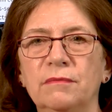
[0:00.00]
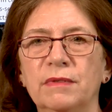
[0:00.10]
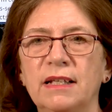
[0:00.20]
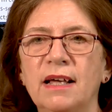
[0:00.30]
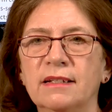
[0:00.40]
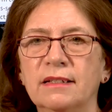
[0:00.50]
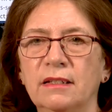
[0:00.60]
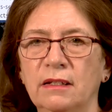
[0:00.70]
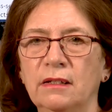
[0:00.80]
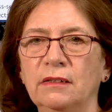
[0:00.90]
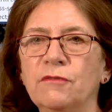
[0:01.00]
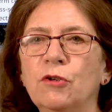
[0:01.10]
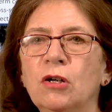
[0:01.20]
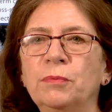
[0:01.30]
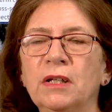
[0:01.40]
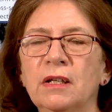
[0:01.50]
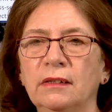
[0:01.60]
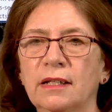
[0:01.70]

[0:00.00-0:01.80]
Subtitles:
science developed,